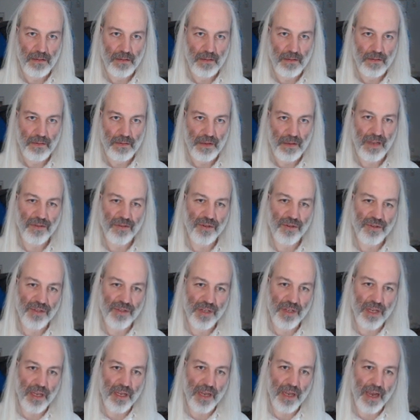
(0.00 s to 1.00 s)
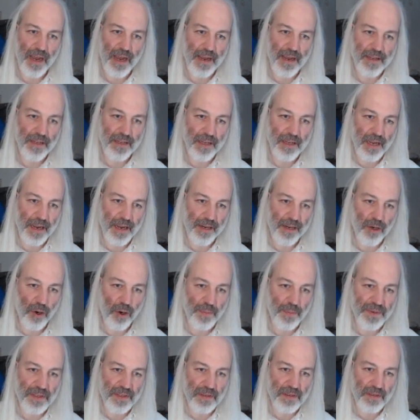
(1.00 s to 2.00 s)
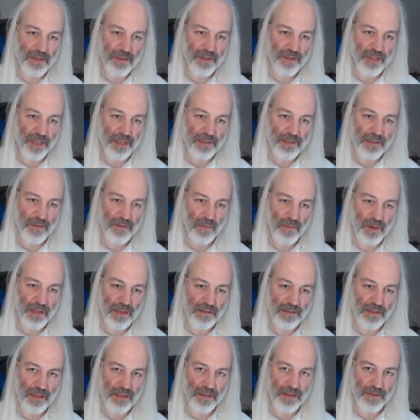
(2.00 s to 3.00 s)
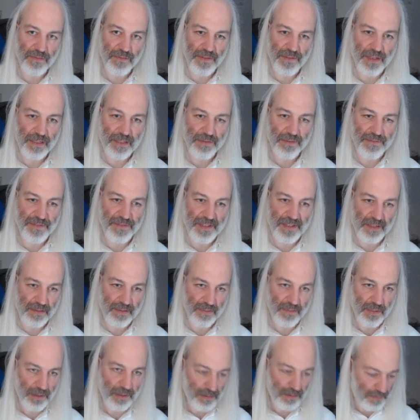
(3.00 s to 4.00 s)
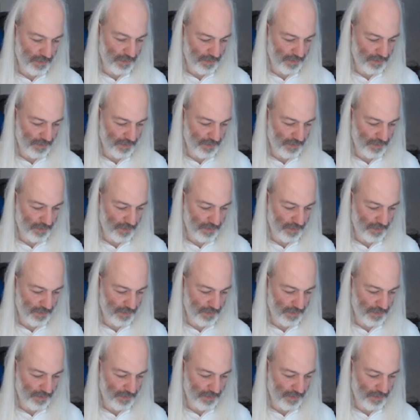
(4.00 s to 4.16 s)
As you see, I copied just the ones that are visible.